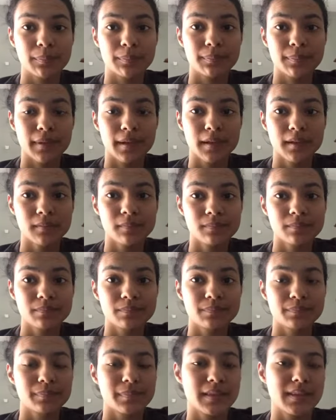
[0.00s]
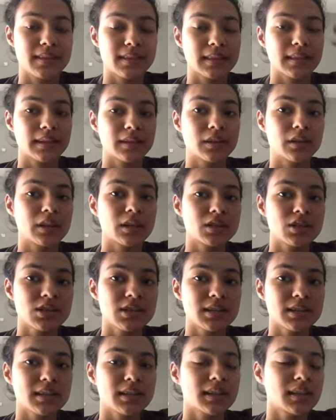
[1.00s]
bed, basically arrange
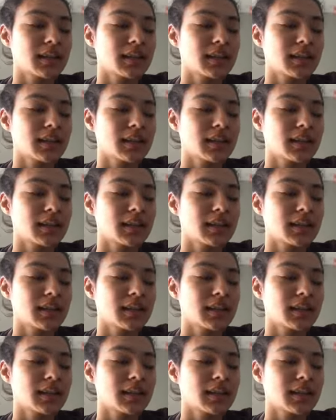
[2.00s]
it.